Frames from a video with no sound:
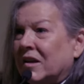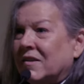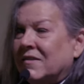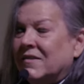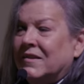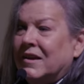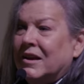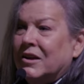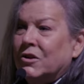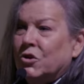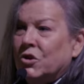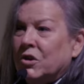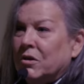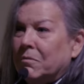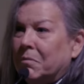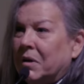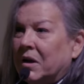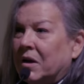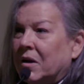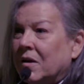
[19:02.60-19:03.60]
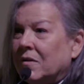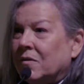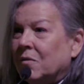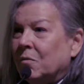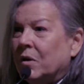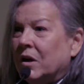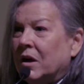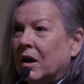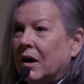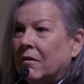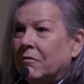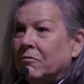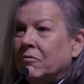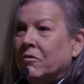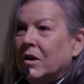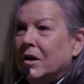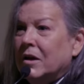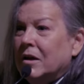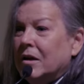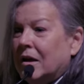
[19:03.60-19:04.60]
extinction because we have
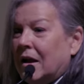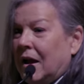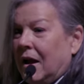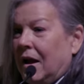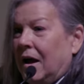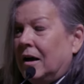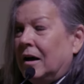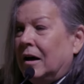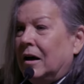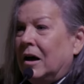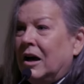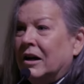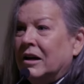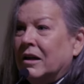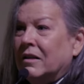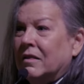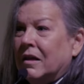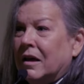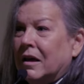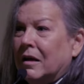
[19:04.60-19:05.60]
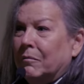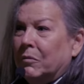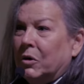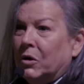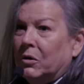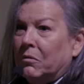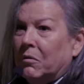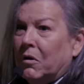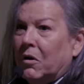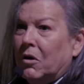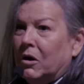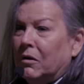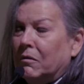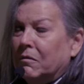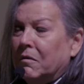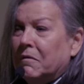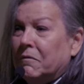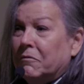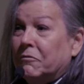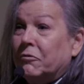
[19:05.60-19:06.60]
uh, hunted them or,
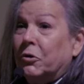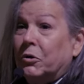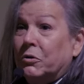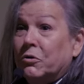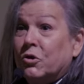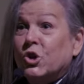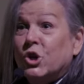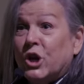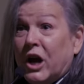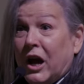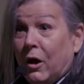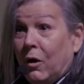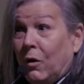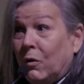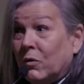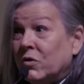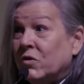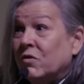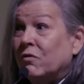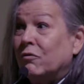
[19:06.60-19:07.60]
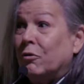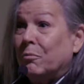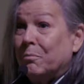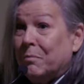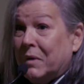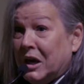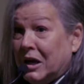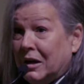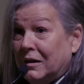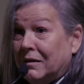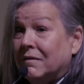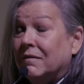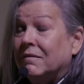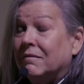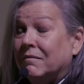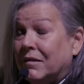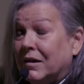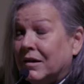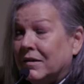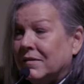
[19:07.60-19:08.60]
or, for shells, for meat,
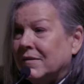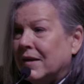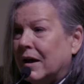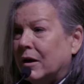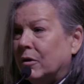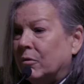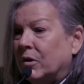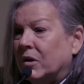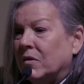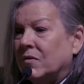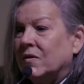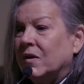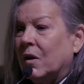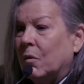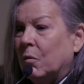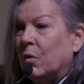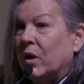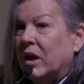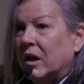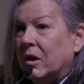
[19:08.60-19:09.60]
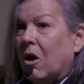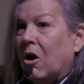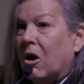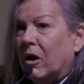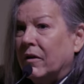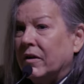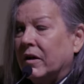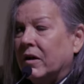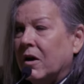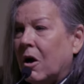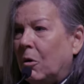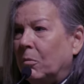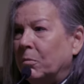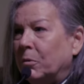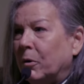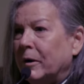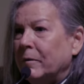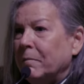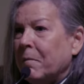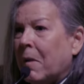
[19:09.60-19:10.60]
etc. So we are the
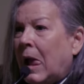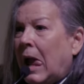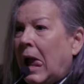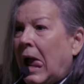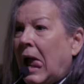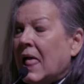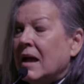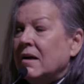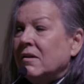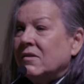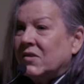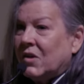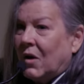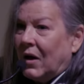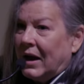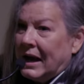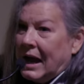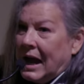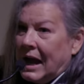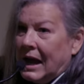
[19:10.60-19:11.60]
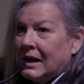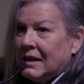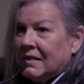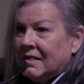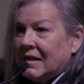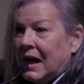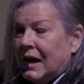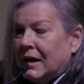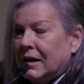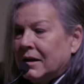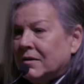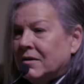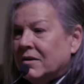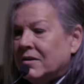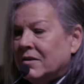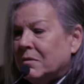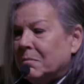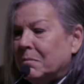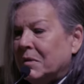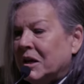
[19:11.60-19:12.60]
culprit. So I added that
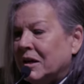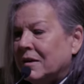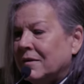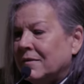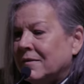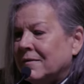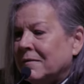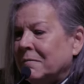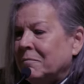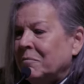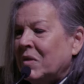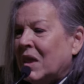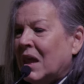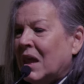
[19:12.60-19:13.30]
into the mix.